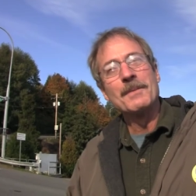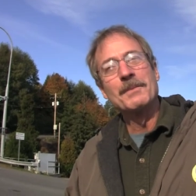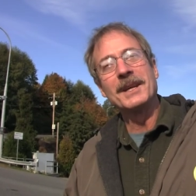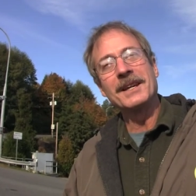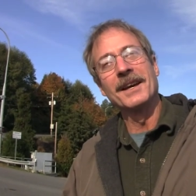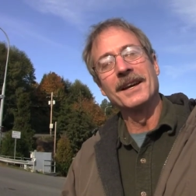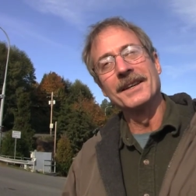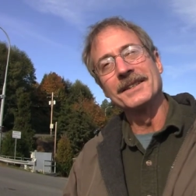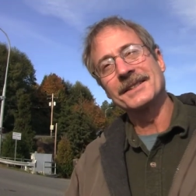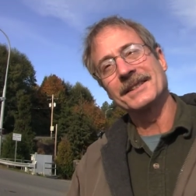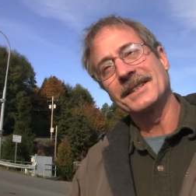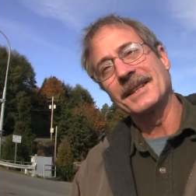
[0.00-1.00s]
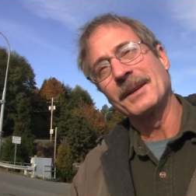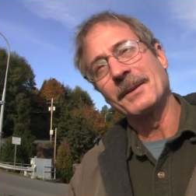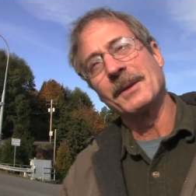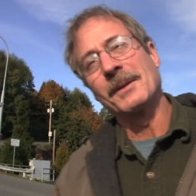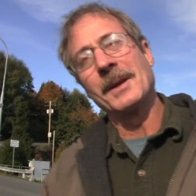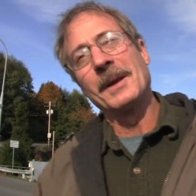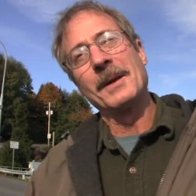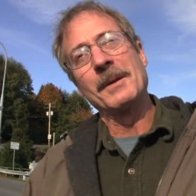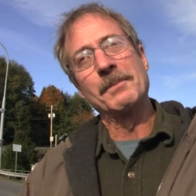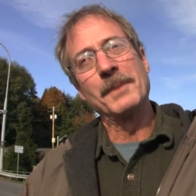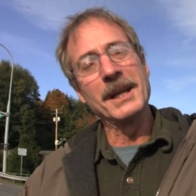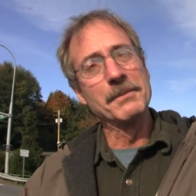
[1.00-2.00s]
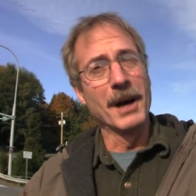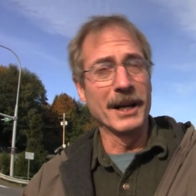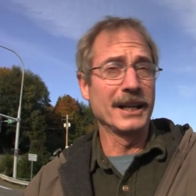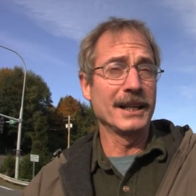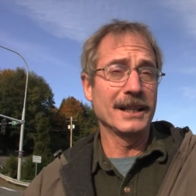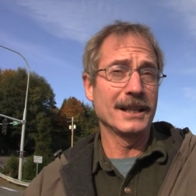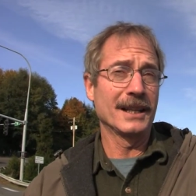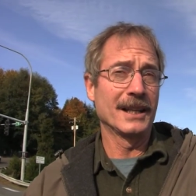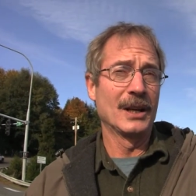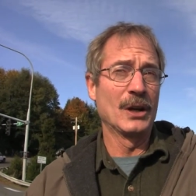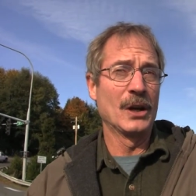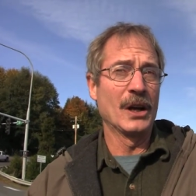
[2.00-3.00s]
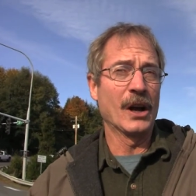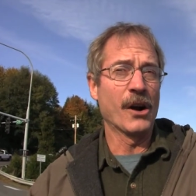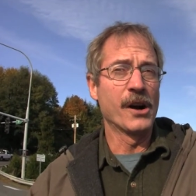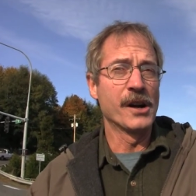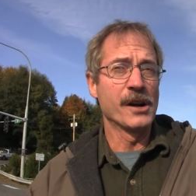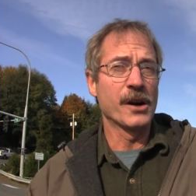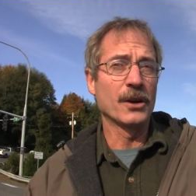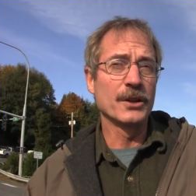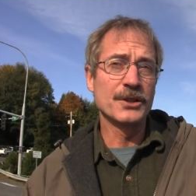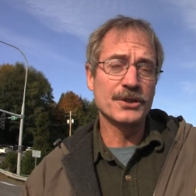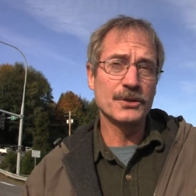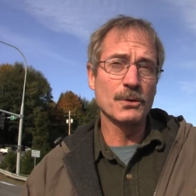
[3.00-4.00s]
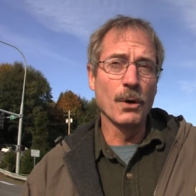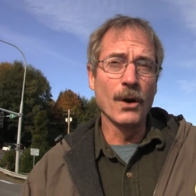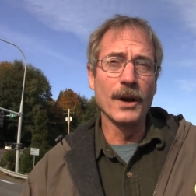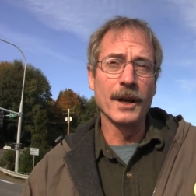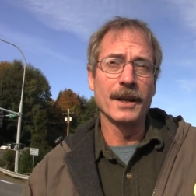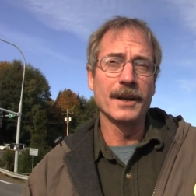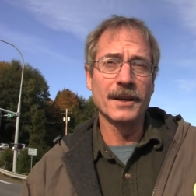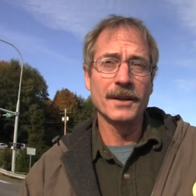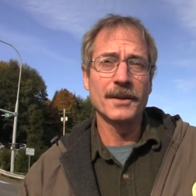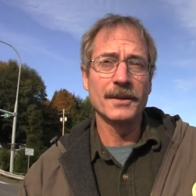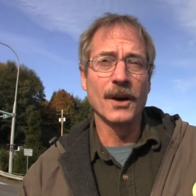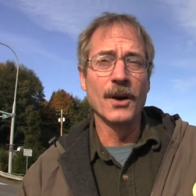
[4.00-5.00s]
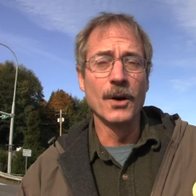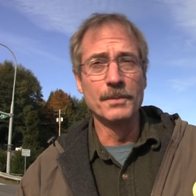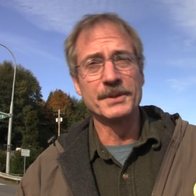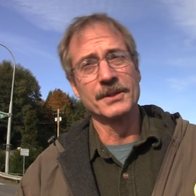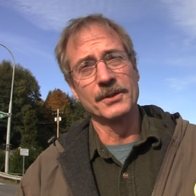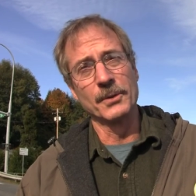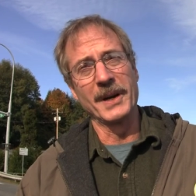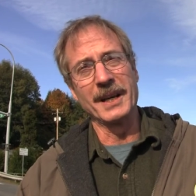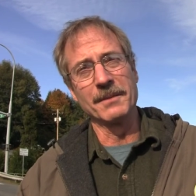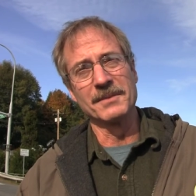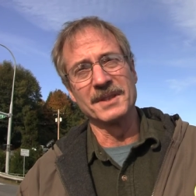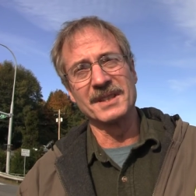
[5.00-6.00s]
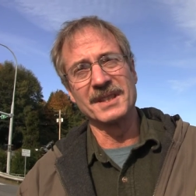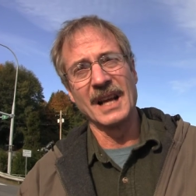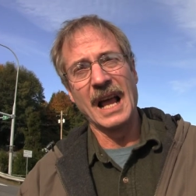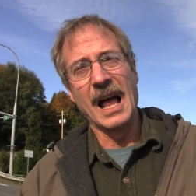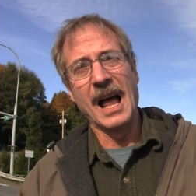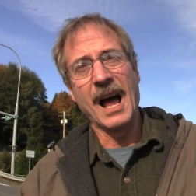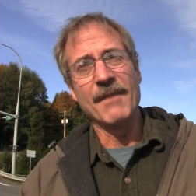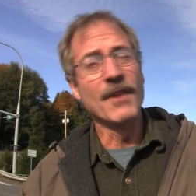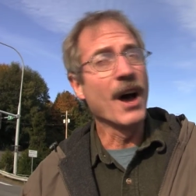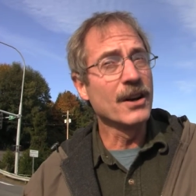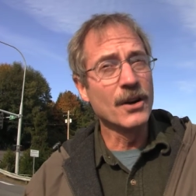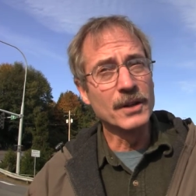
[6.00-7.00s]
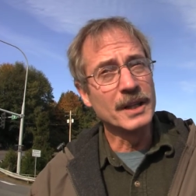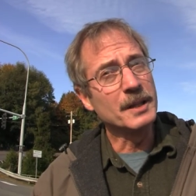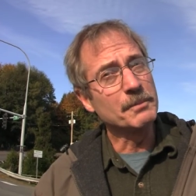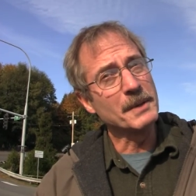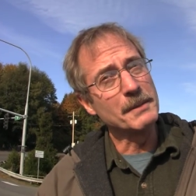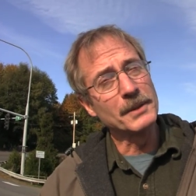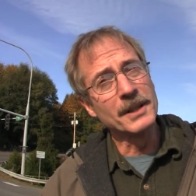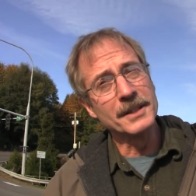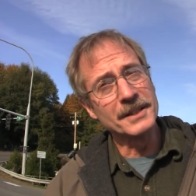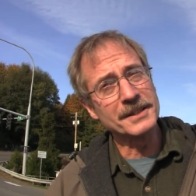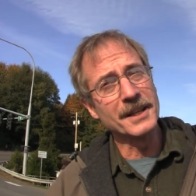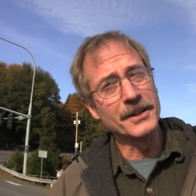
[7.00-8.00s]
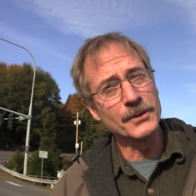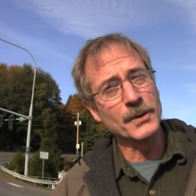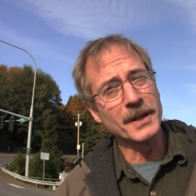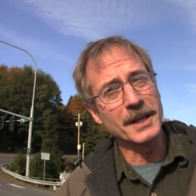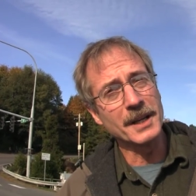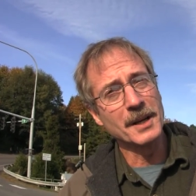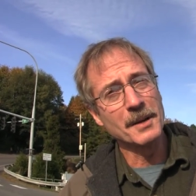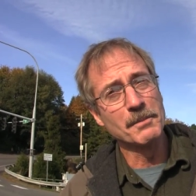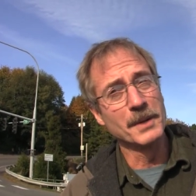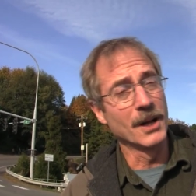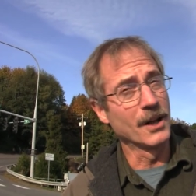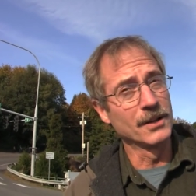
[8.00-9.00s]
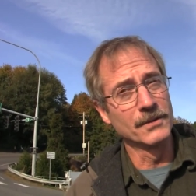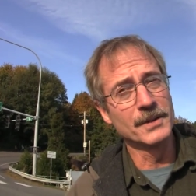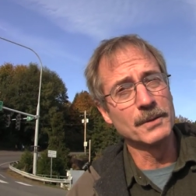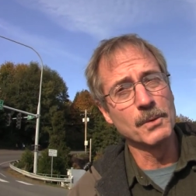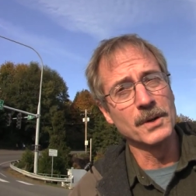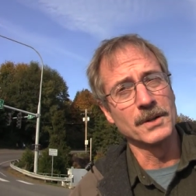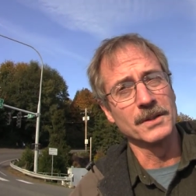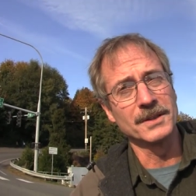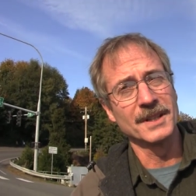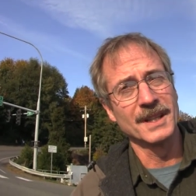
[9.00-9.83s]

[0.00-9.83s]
because big money are destroying the hopes and dreams of not only the people in this country, but all over the world.